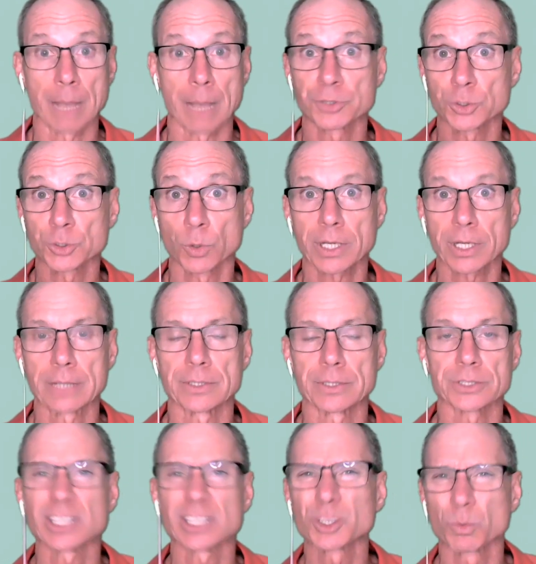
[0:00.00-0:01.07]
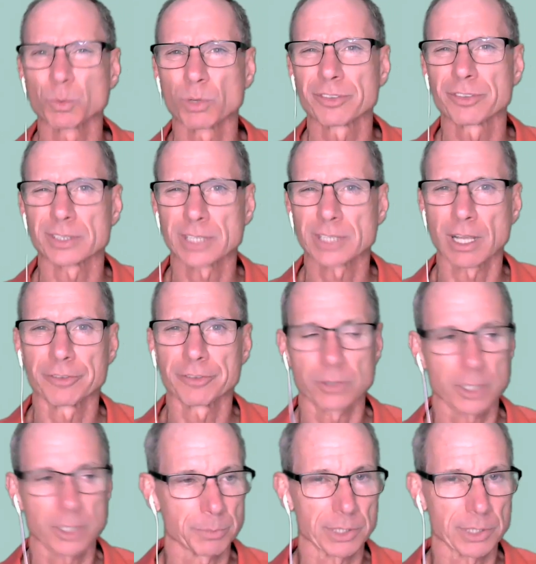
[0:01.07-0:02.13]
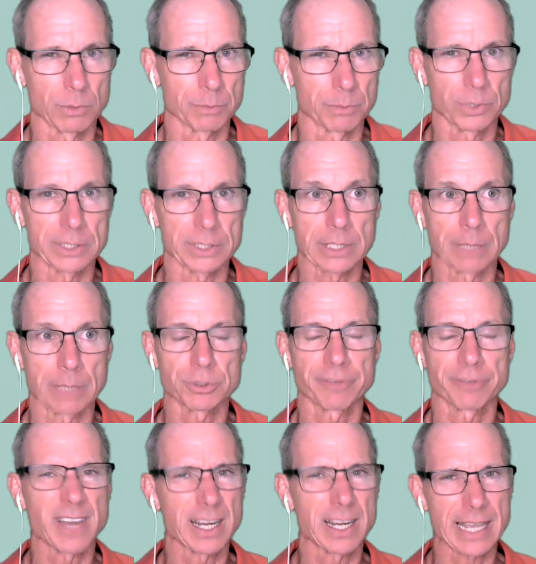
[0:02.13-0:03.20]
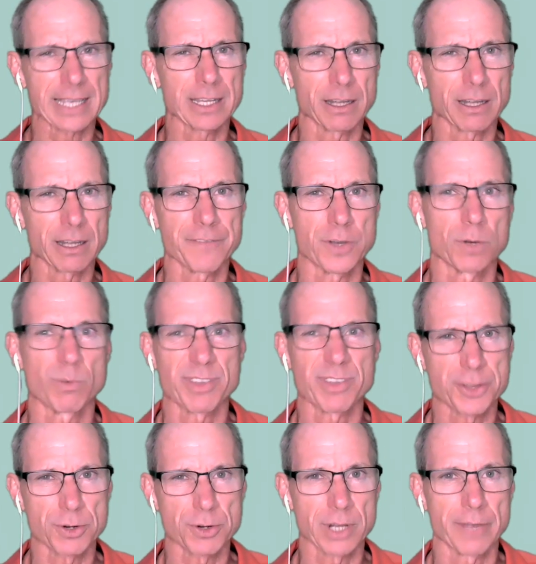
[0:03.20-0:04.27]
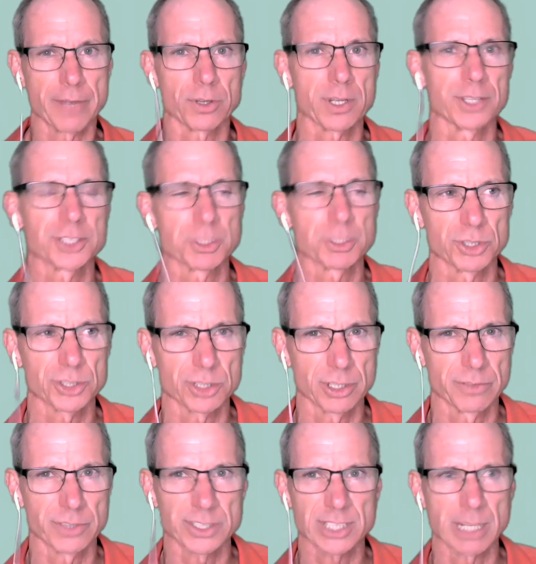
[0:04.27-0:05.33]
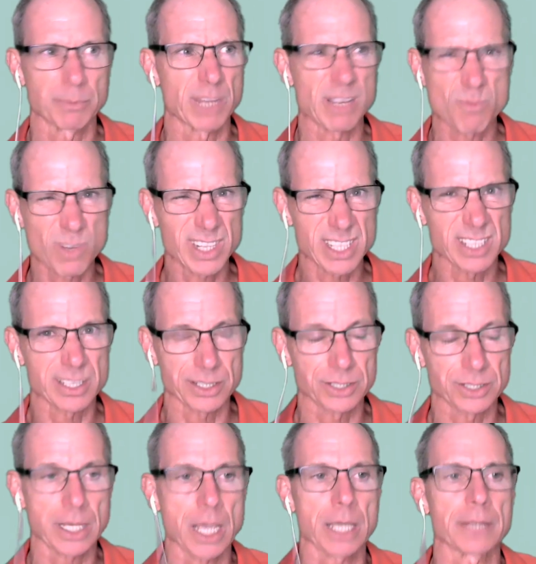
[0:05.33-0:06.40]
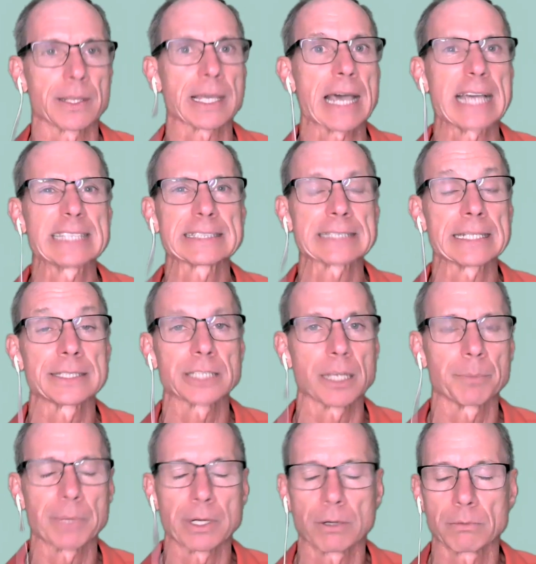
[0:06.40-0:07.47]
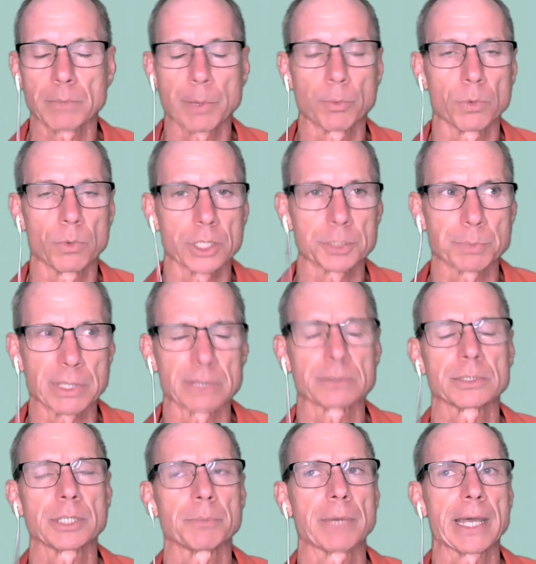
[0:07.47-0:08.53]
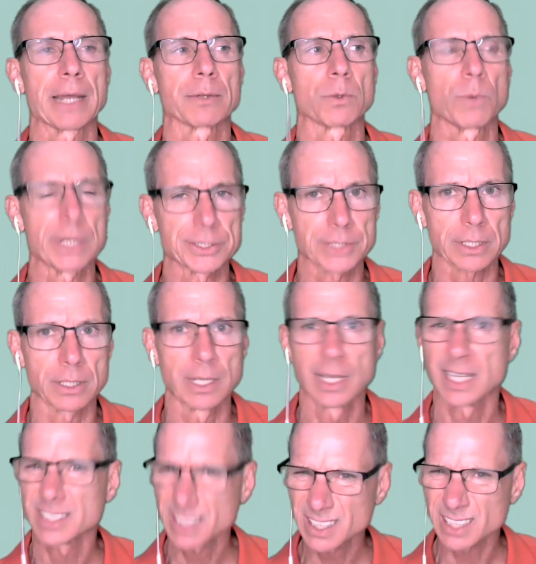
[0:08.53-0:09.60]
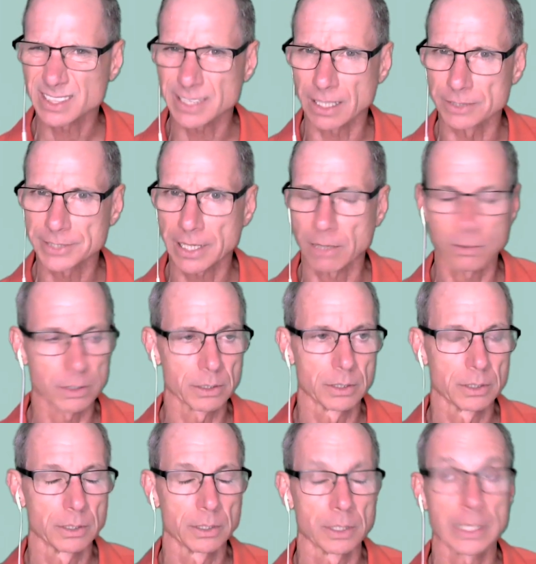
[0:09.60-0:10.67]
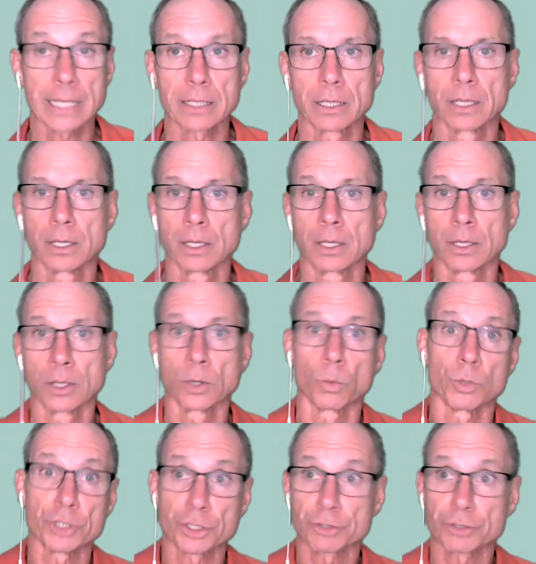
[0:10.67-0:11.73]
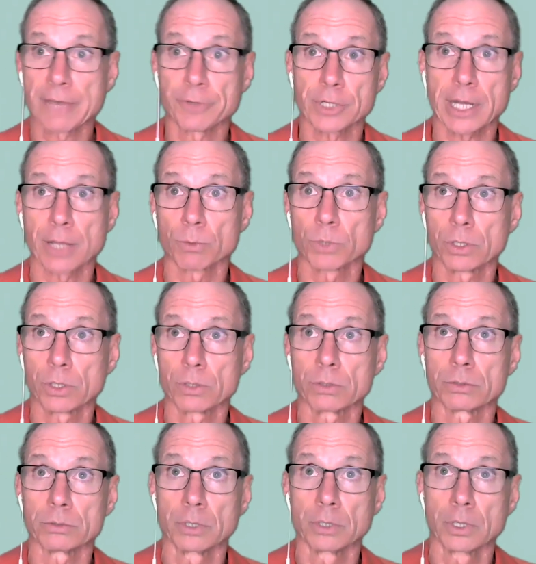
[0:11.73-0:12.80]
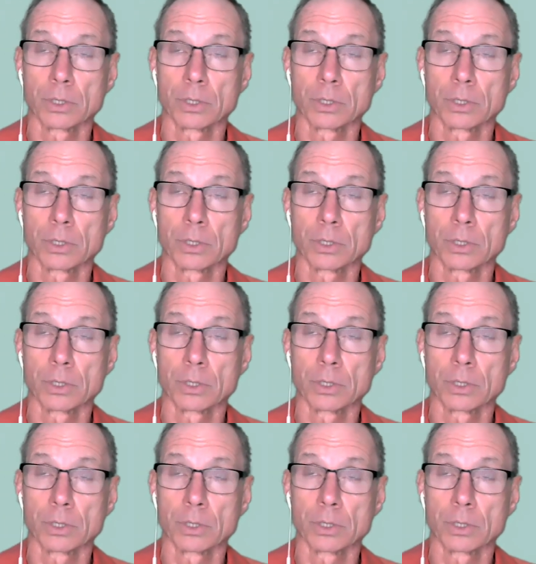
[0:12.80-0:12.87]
I'm shortcutting this. I used to work for a telephone company at one point in time. So finally I get on the phone with third level customer service and I'm like, what is this thing? And the guy said something. I don't remember what it was, but it tipped my head. Wait a second. Is this a cell tower? Like when you're driving down the road,